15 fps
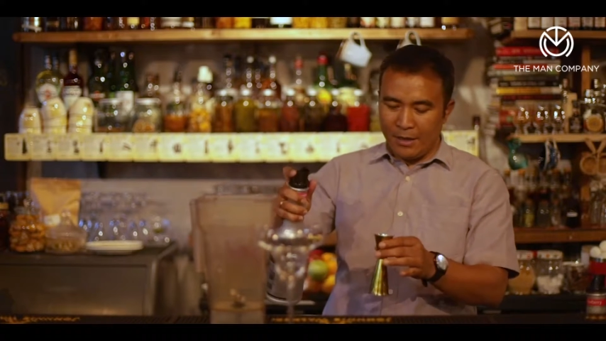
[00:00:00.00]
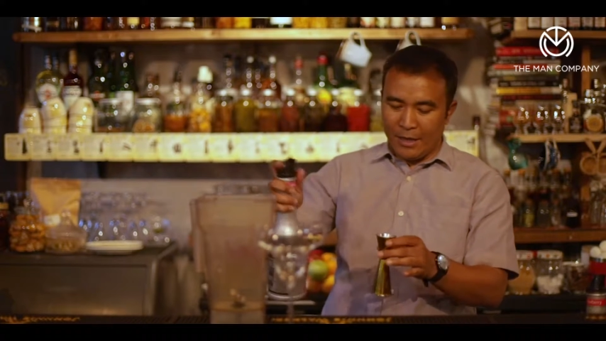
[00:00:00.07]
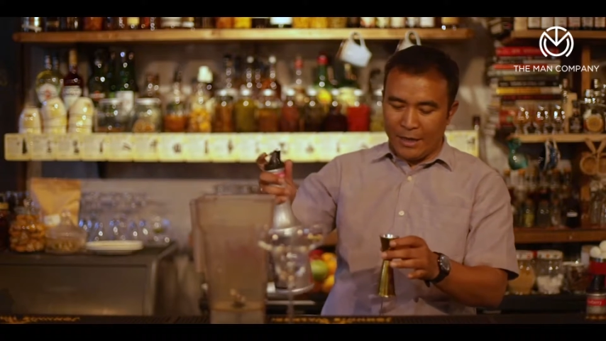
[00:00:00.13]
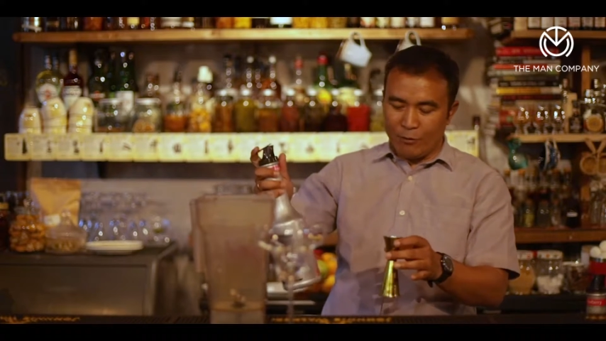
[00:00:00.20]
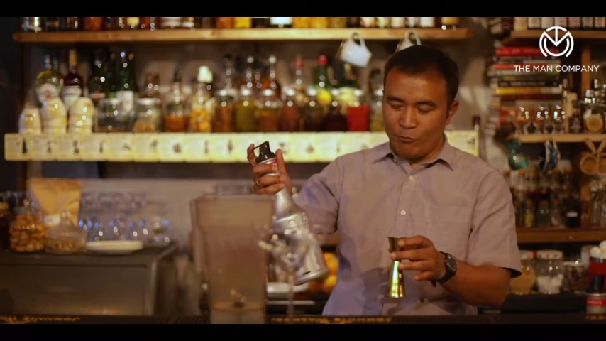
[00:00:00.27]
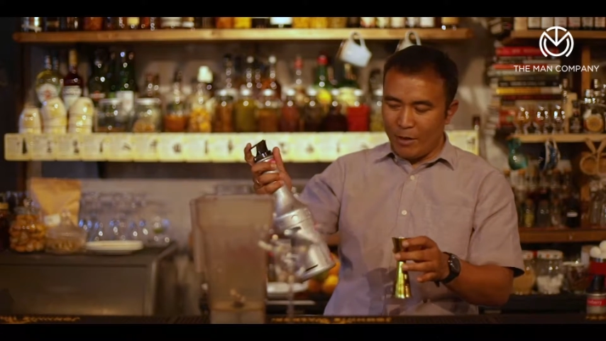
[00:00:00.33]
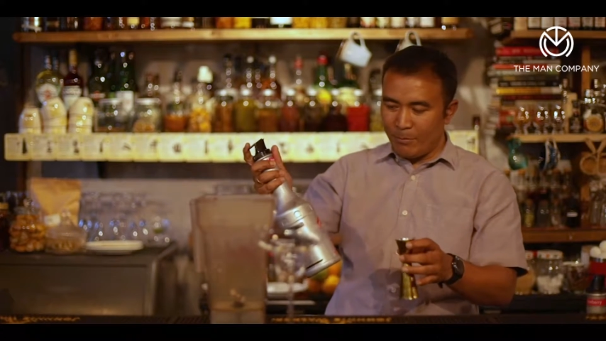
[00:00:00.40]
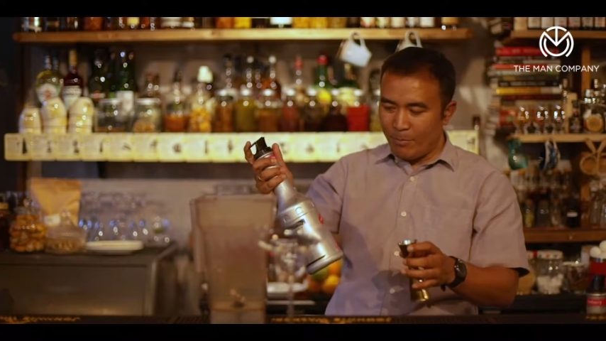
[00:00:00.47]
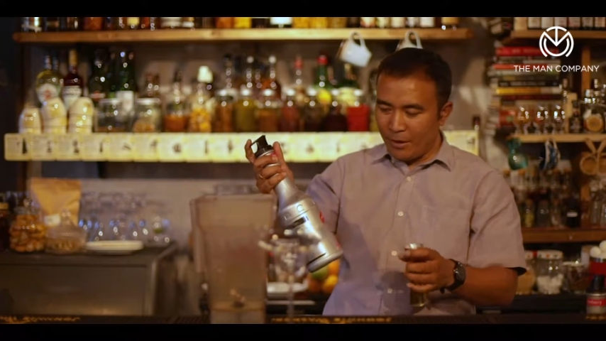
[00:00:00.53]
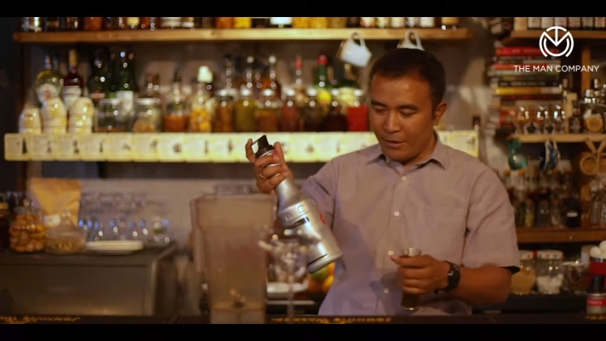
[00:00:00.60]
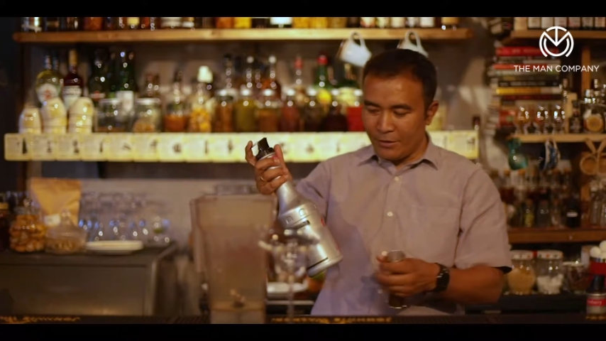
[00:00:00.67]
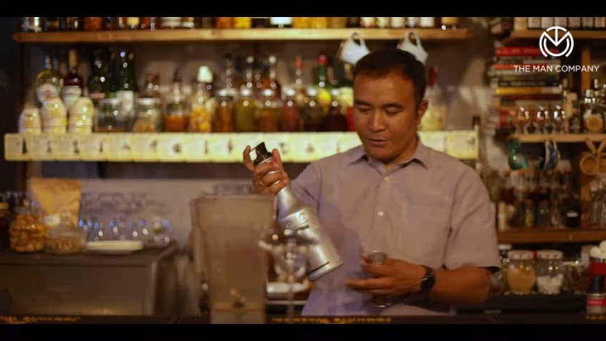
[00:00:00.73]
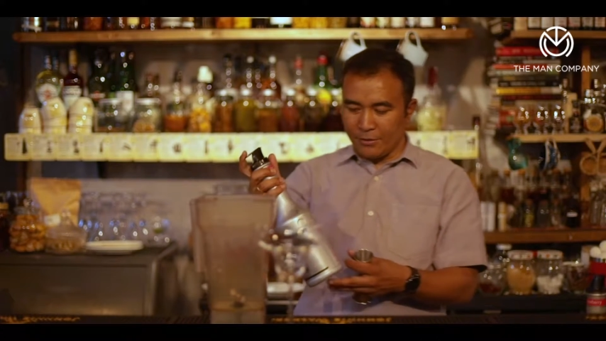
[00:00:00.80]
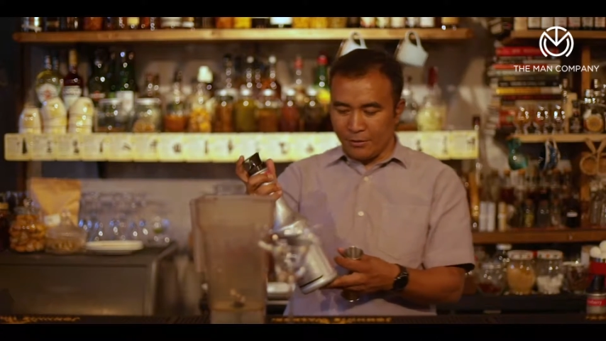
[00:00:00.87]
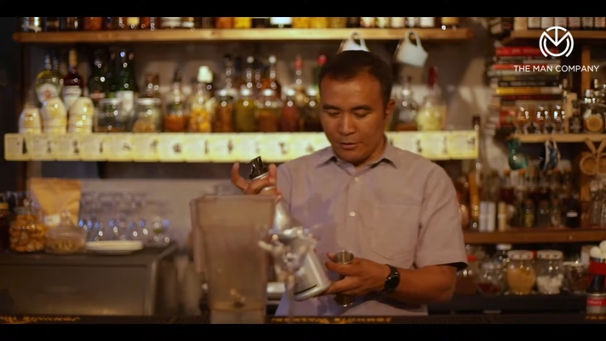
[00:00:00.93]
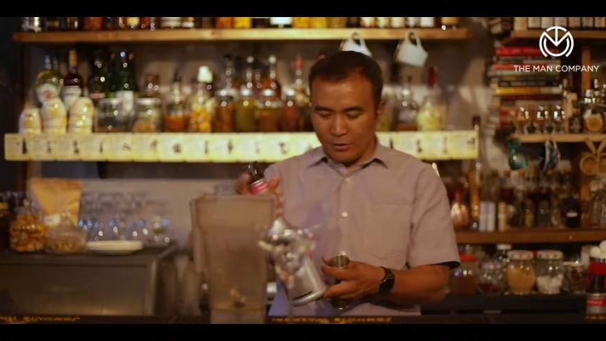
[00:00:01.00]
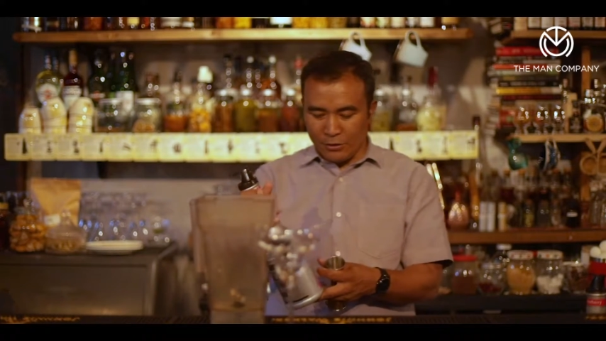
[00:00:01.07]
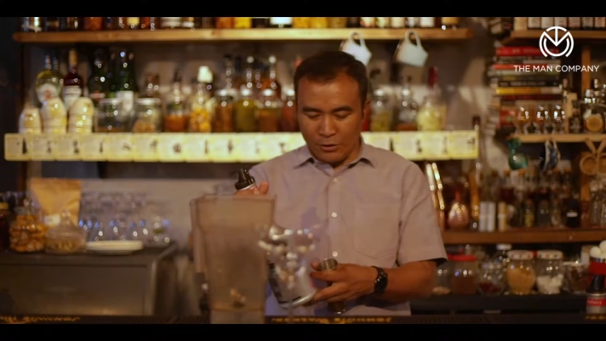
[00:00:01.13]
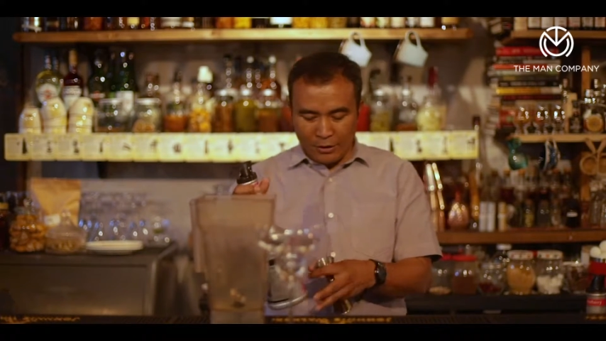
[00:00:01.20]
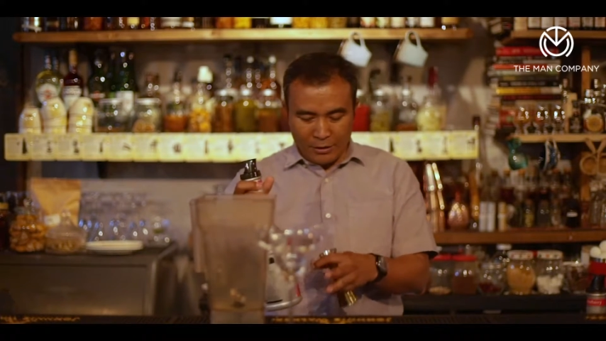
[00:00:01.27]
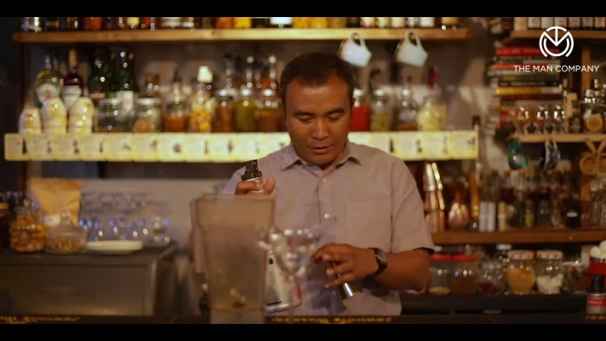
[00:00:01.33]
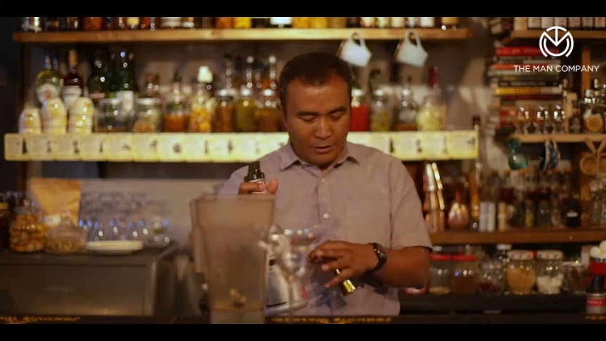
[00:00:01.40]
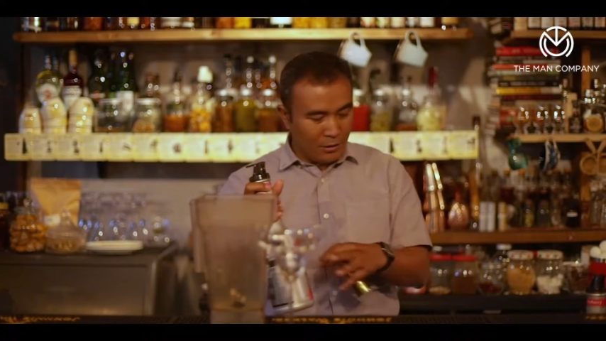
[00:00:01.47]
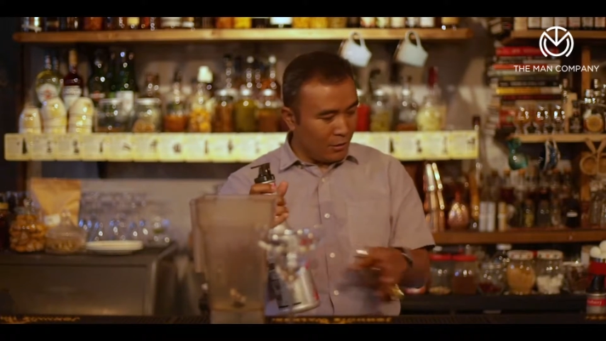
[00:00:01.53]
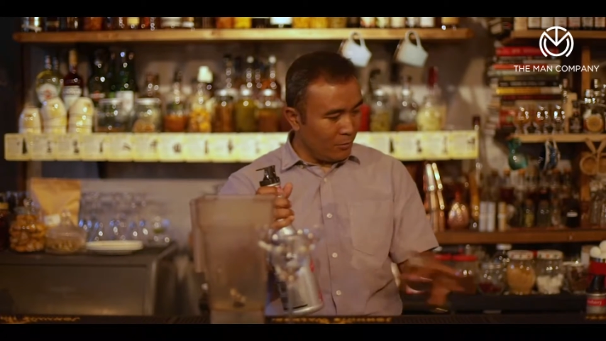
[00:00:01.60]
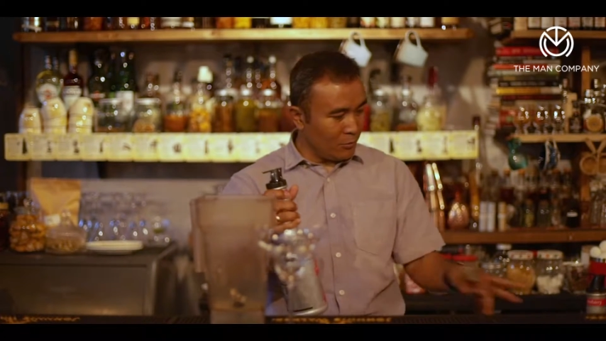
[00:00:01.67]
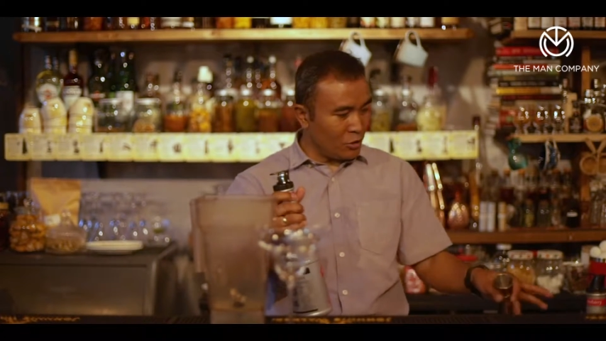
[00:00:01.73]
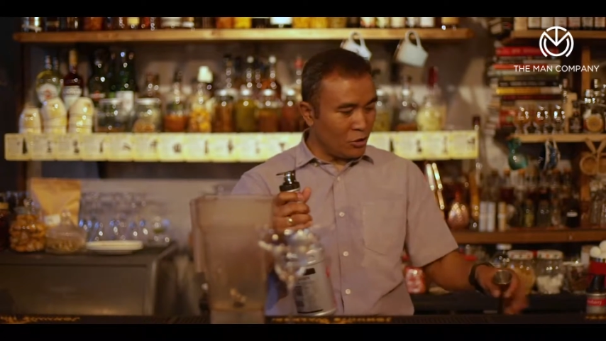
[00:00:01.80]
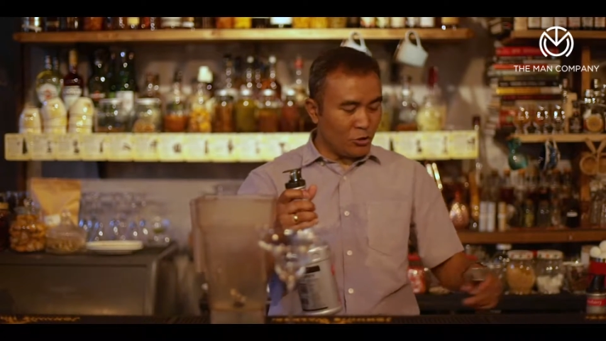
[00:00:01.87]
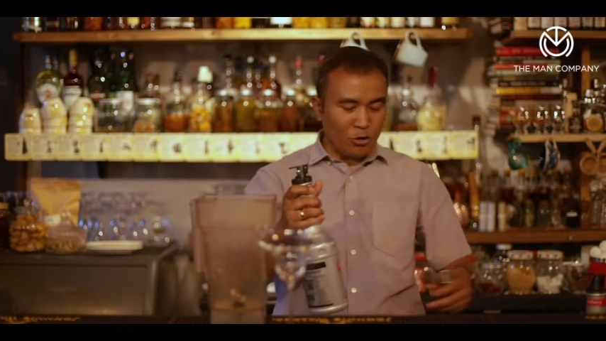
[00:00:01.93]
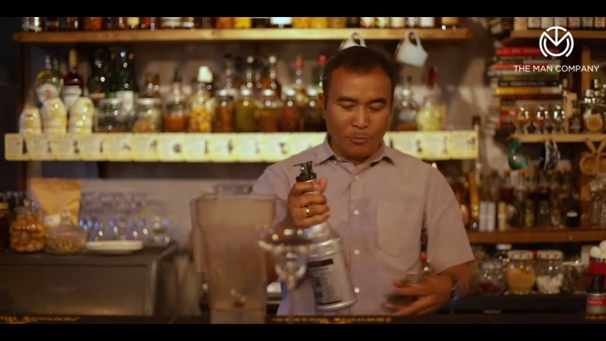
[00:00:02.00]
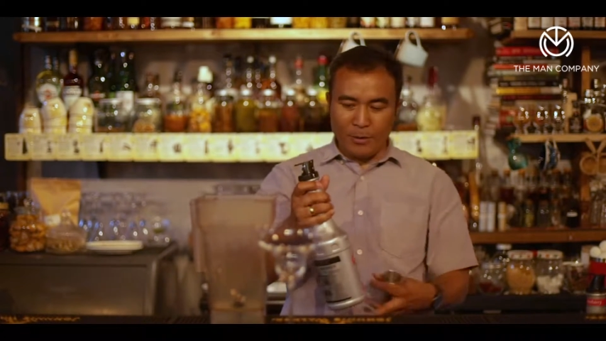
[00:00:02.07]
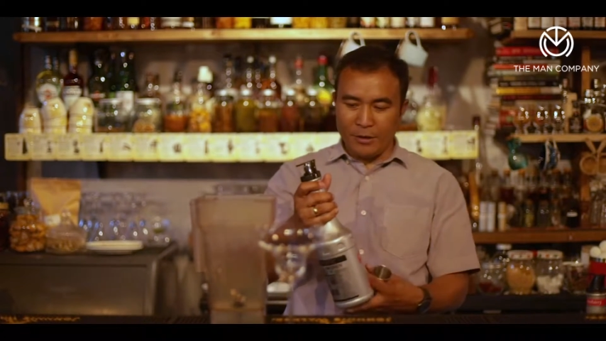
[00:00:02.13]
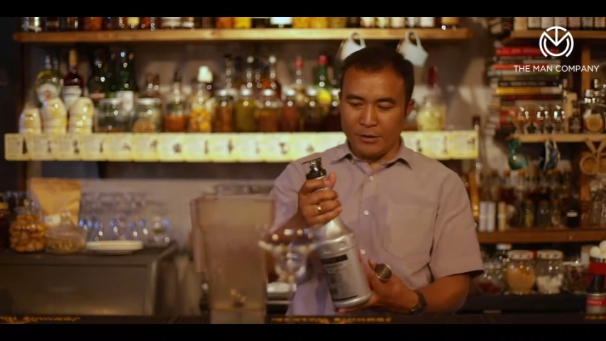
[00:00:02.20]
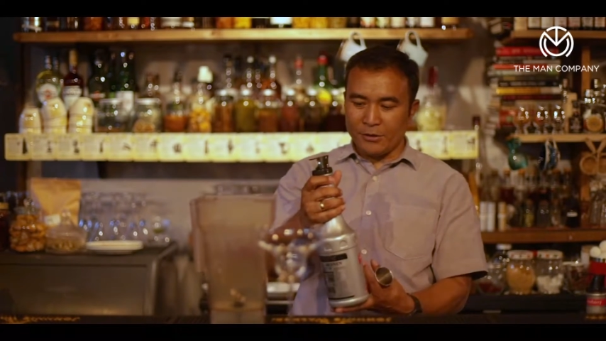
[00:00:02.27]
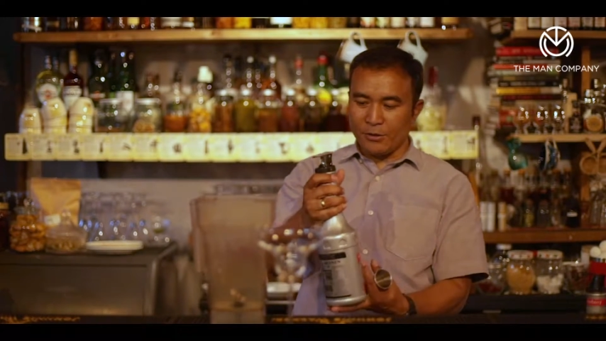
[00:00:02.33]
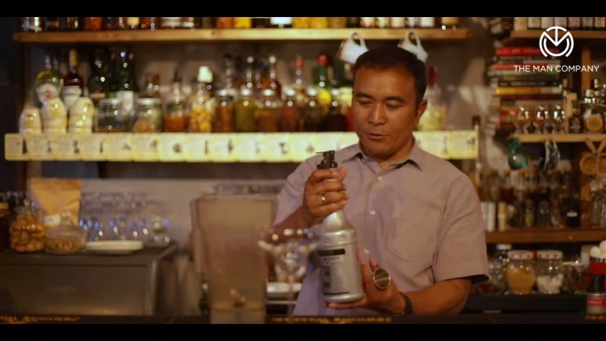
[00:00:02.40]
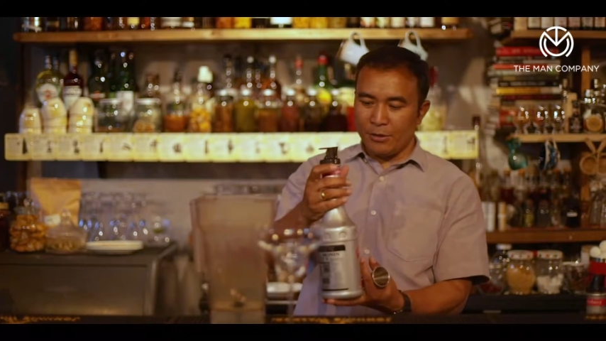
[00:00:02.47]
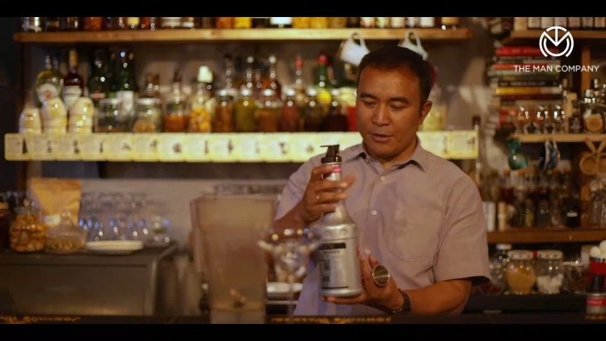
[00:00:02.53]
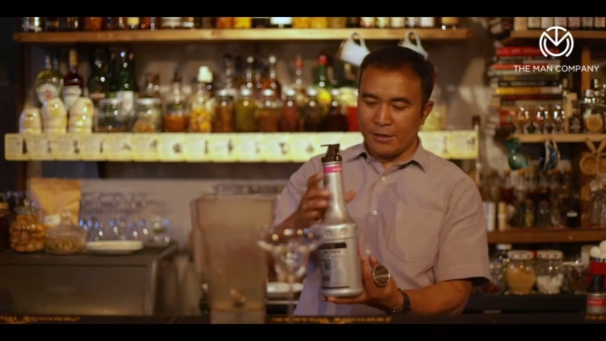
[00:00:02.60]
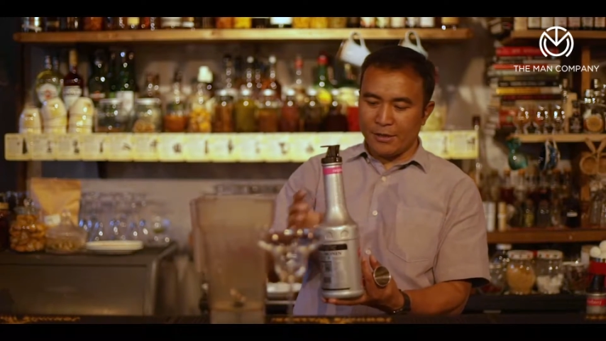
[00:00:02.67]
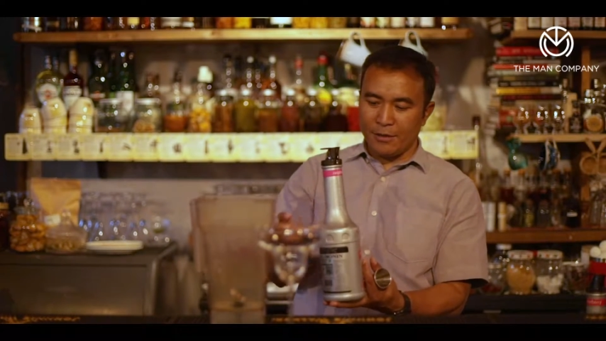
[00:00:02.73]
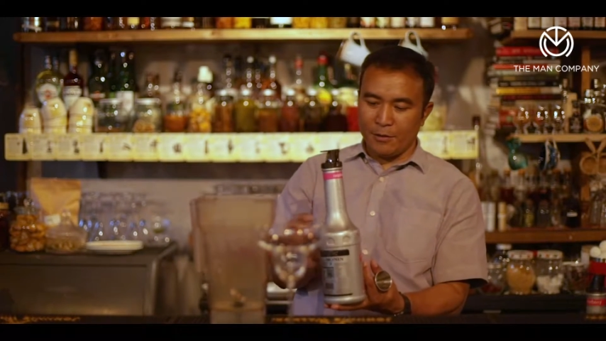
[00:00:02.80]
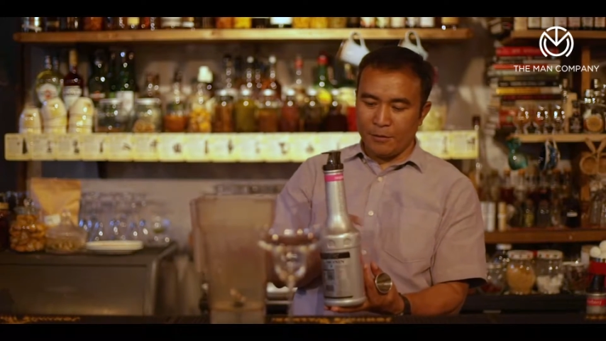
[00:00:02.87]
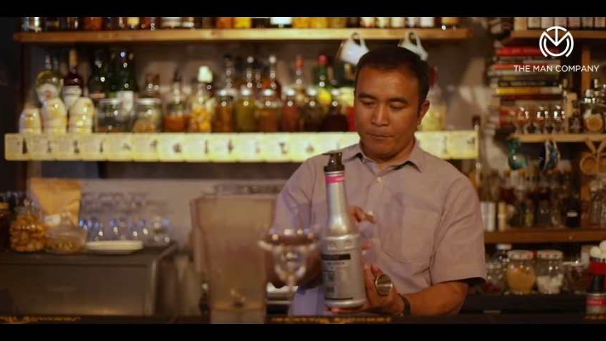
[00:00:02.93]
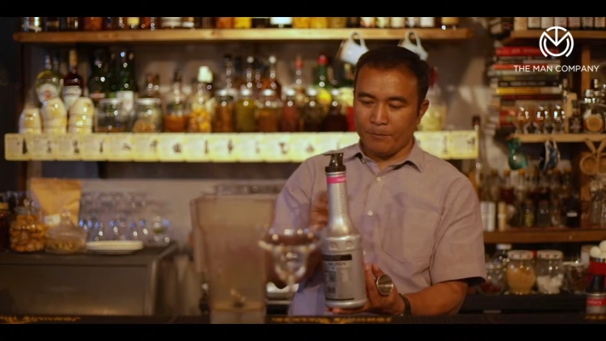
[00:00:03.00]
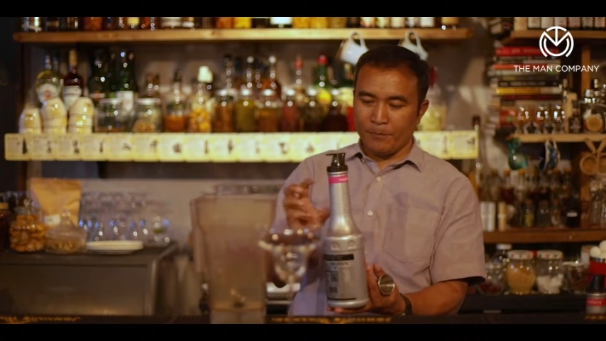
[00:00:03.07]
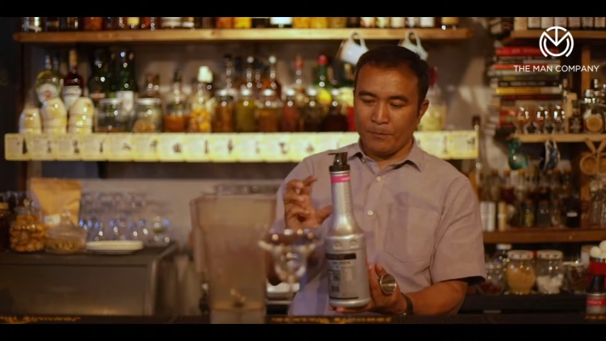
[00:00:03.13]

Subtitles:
and red berries, strawberries. So this is a